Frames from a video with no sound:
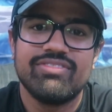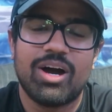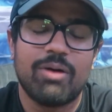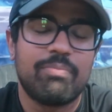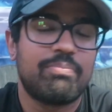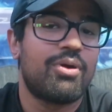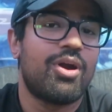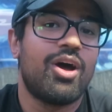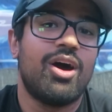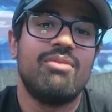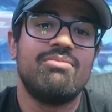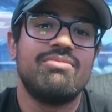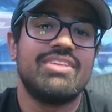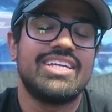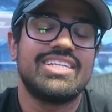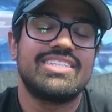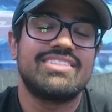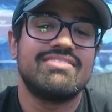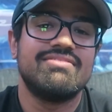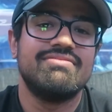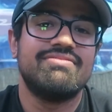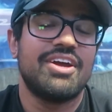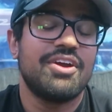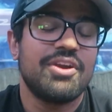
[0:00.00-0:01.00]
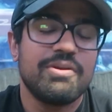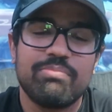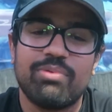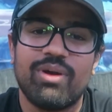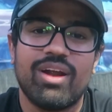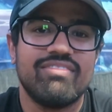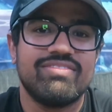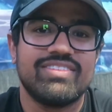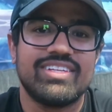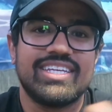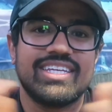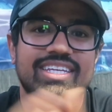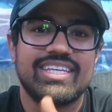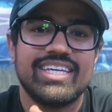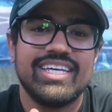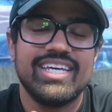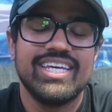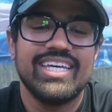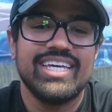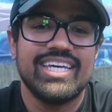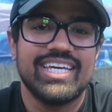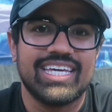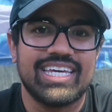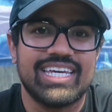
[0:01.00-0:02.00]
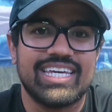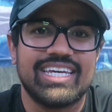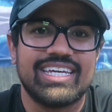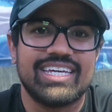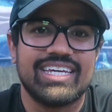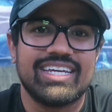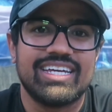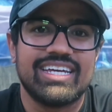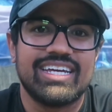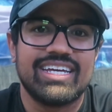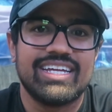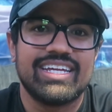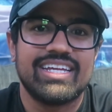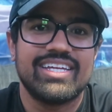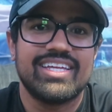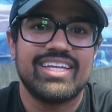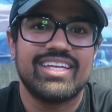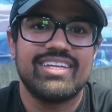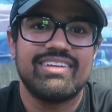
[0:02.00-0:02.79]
a problem that's very prevalent in